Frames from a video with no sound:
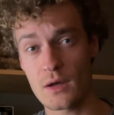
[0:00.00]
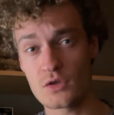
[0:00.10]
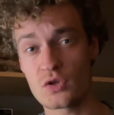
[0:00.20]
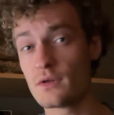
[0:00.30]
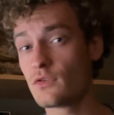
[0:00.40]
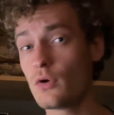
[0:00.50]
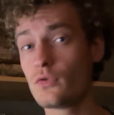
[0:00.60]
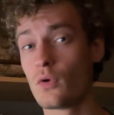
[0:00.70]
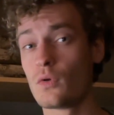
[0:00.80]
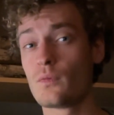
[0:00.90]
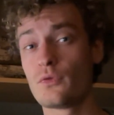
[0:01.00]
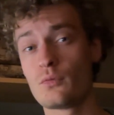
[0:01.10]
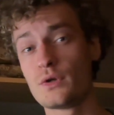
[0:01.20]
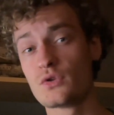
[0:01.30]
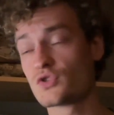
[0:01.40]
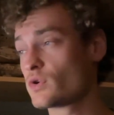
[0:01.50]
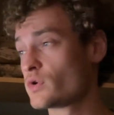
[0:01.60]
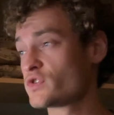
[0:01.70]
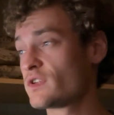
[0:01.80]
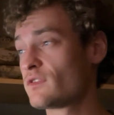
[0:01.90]
So in total the wheels
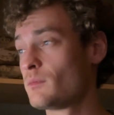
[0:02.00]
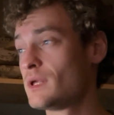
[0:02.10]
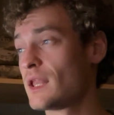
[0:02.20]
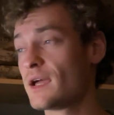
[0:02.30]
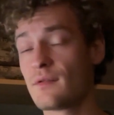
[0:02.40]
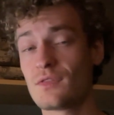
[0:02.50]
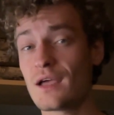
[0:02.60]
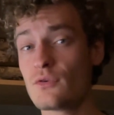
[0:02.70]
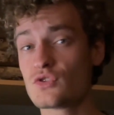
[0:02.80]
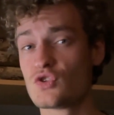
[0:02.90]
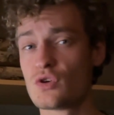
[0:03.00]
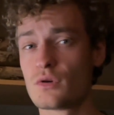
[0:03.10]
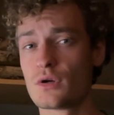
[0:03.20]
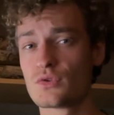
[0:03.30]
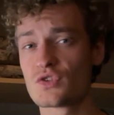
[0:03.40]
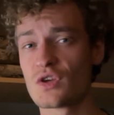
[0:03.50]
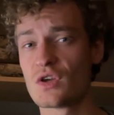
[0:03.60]
costed me like 1,000 euros